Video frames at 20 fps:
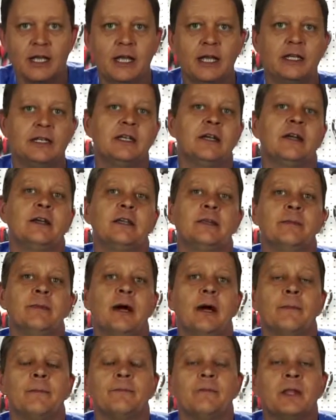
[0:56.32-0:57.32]
and tearing them
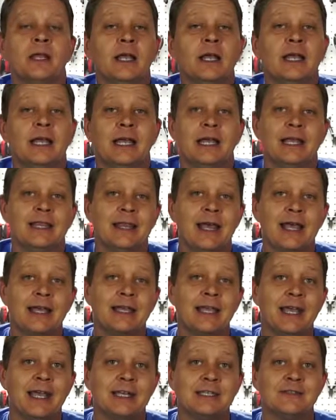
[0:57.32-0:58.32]
up. In that
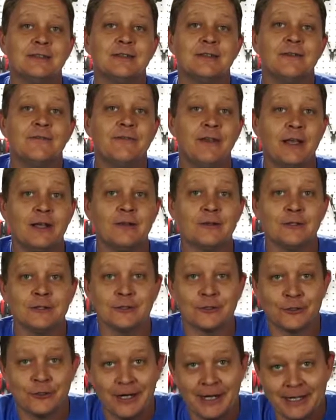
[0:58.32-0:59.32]
case, fan grills
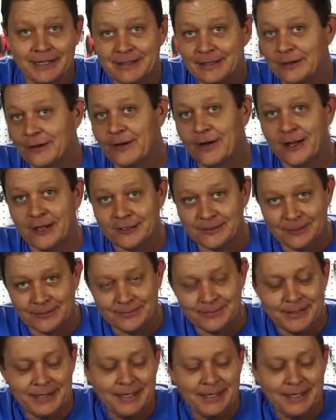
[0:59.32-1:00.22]
are great. They're awesome.